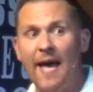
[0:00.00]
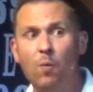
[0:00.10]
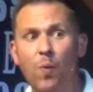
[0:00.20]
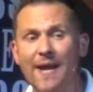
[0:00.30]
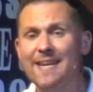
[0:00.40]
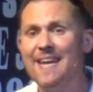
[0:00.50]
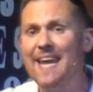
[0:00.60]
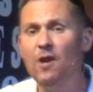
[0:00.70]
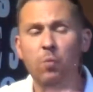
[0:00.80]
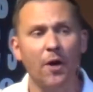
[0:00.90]
And we
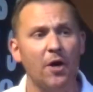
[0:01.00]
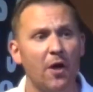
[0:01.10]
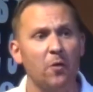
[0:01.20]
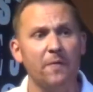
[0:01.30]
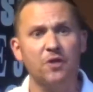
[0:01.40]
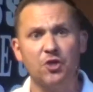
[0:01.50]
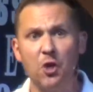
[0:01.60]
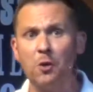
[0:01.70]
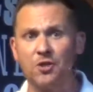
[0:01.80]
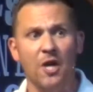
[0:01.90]
need one another in the
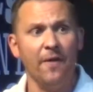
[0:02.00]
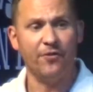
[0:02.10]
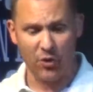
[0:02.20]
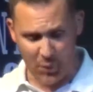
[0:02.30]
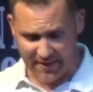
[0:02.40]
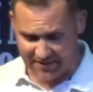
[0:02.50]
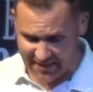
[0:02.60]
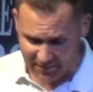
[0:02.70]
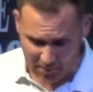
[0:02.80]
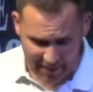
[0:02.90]
church so that we can
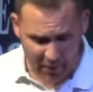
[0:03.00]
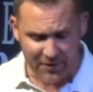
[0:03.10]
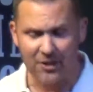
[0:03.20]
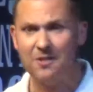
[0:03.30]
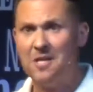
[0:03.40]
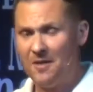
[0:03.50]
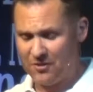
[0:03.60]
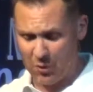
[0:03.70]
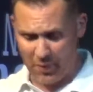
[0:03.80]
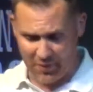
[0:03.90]
save our marriages,
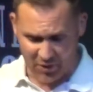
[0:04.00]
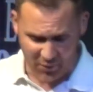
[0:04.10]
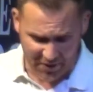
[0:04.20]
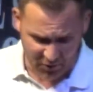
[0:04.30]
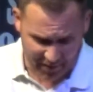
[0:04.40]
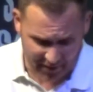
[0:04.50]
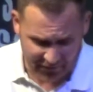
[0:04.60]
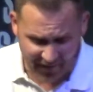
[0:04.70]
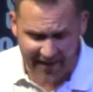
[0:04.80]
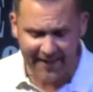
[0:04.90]
so that we can recreate
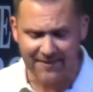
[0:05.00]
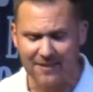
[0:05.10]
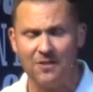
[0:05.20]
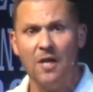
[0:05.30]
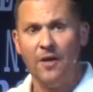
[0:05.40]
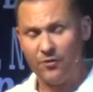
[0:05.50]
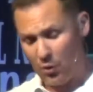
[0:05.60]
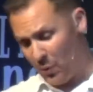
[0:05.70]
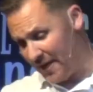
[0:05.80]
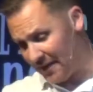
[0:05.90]
our finances,
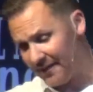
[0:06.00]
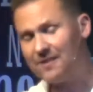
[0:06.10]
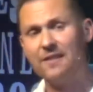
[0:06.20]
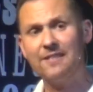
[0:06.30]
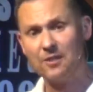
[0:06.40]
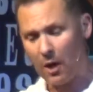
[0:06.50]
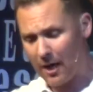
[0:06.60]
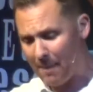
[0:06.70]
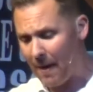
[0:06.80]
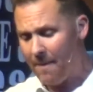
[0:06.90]
so that we can, let's
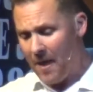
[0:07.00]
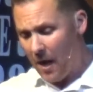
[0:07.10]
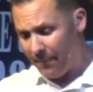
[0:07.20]
talk about,